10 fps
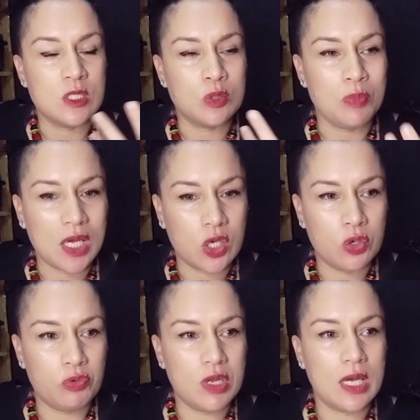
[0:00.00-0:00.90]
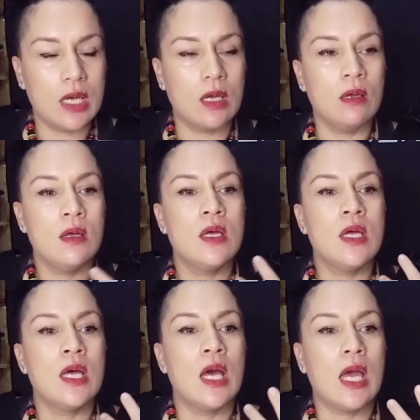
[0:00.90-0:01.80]
my career
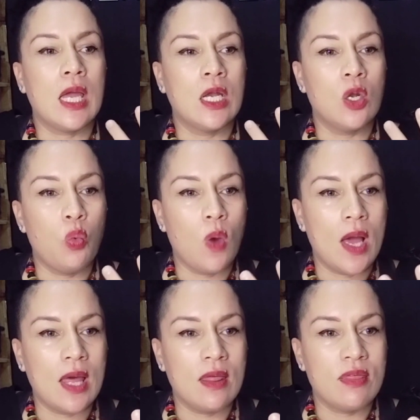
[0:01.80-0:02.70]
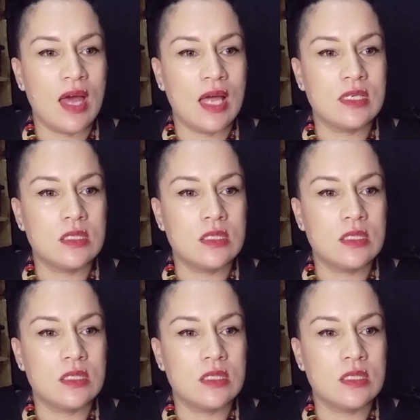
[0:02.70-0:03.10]
in a way that